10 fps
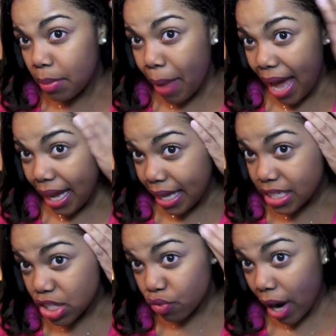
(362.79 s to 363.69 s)
are my
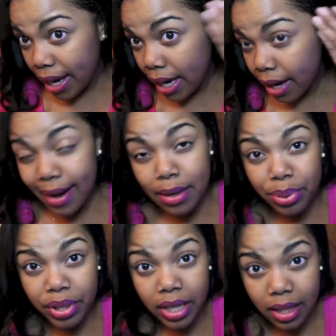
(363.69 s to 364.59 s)
edges right here. I didn't
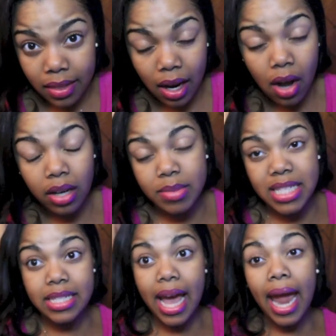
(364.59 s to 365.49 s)
put anything on them
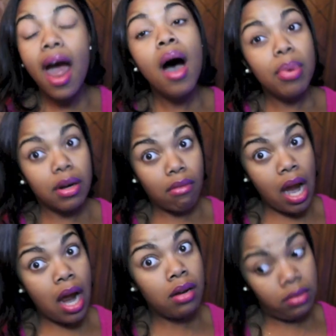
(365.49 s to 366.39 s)
today, but
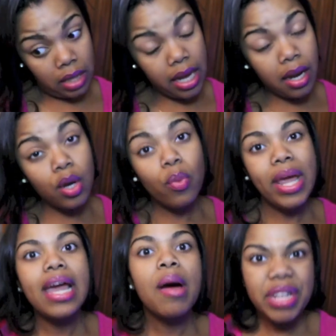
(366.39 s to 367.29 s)
around later in the
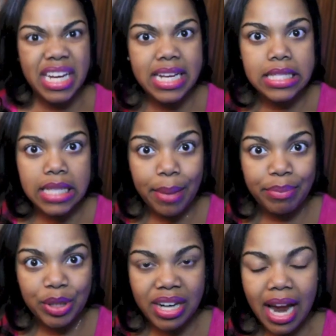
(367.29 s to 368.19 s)
week, I'm gonna need
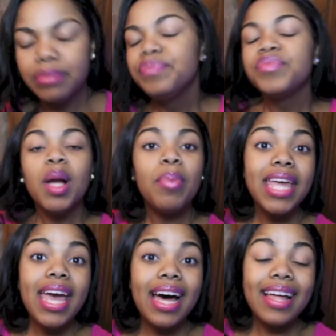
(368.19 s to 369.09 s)
something, okay? But
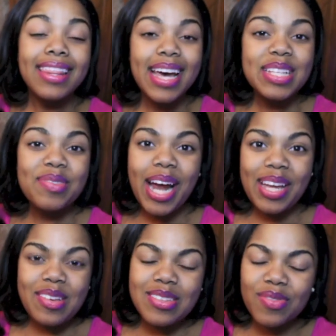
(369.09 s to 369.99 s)
yeah, that's what I
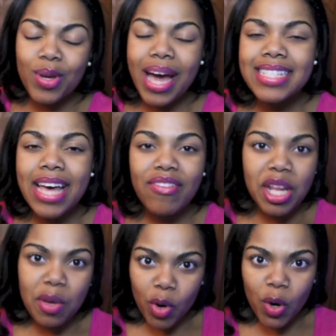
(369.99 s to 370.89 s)
use. If you guys have
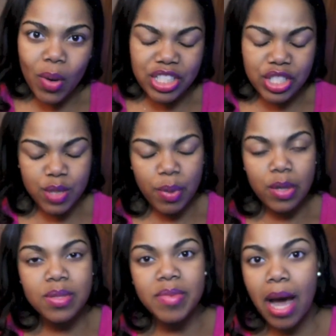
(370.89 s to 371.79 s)
any more questions,
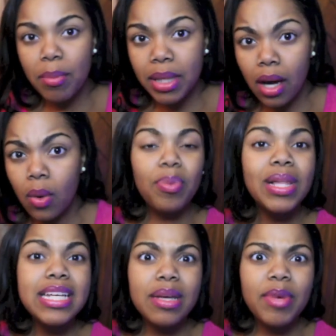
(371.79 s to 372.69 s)
post them down below. And
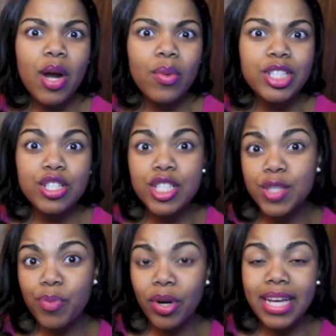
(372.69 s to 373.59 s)
please let me know what your
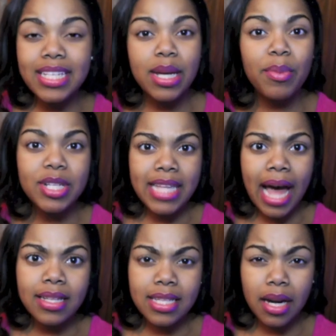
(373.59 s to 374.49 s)
spring, summer
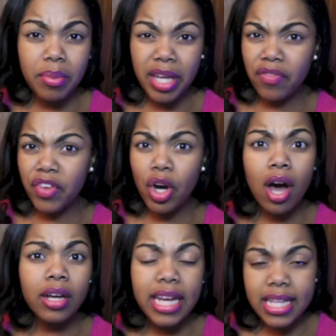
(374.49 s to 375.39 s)
style is gonna be. If you're
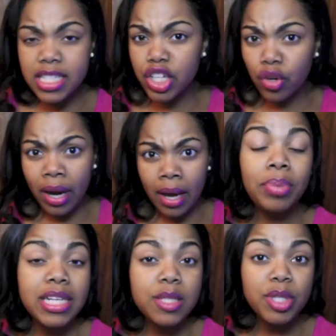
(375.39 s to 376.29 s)
on Instagram,
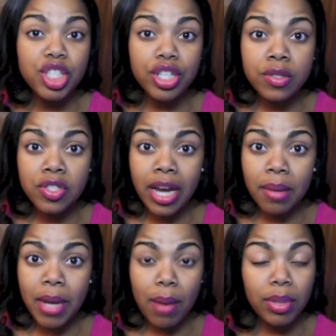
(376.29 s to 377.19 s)
please put your
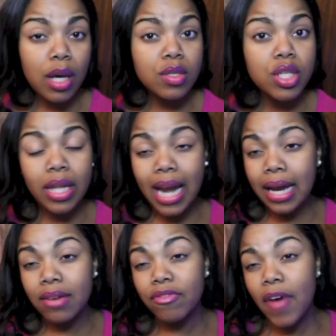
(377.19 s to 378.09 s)
username down below so that I
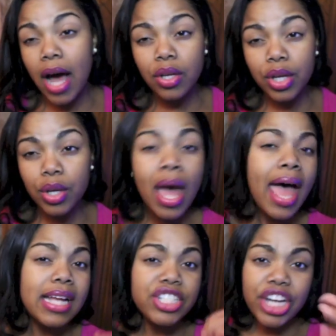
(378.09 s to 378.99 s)
can follow you
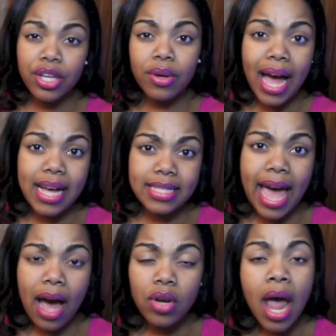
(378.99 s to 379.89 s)
and check you guys
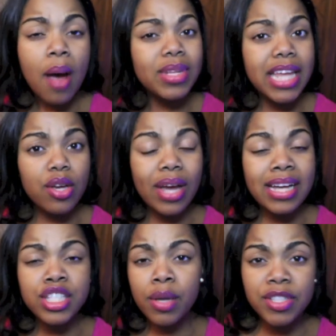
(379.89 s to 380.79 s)
out. But thank you
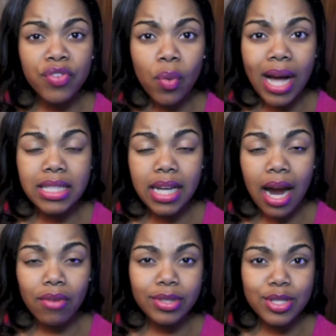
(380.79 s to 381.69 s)
guys so much for watching.
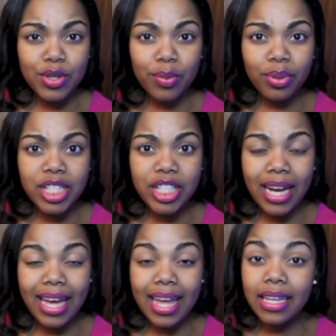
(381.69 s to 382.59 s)
I really do
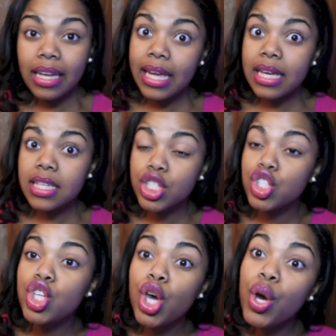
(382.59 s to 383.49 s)
appreciate it, and the
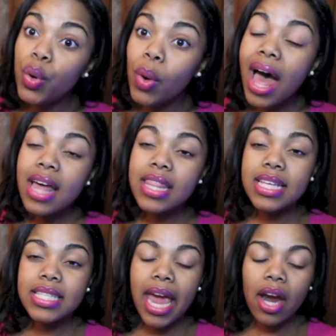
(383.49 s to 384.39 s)
links to
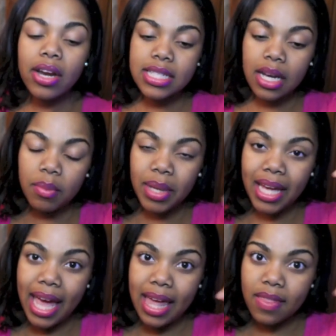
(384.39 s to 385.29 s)
this hair is going to be
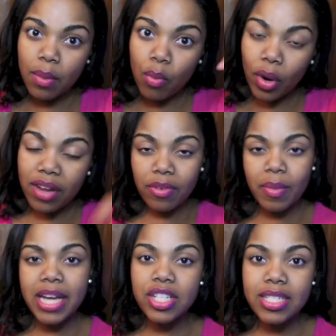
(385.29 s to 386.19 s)
in the more
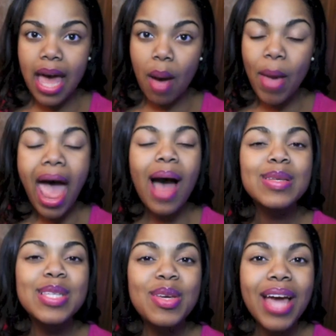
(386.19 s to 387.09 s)
information tab.
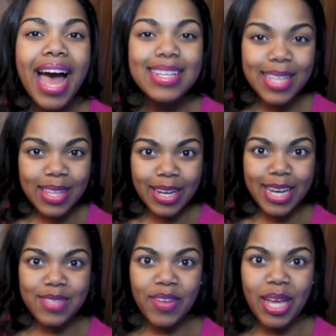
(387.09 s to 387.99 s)
I'll see you guys in the
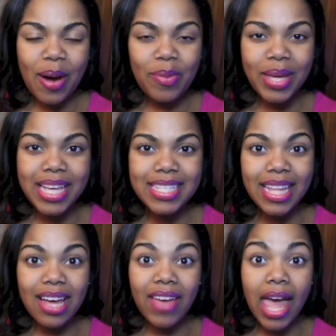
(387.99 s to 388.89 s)
next video. Peace,
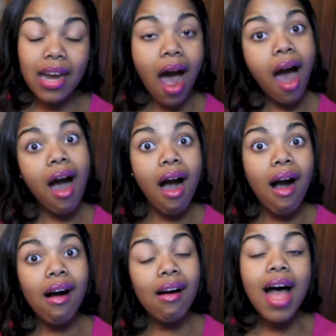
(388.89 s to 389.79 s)
love, and
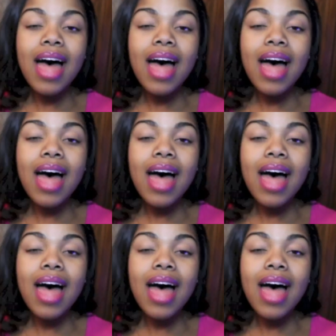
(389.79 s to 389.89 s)
all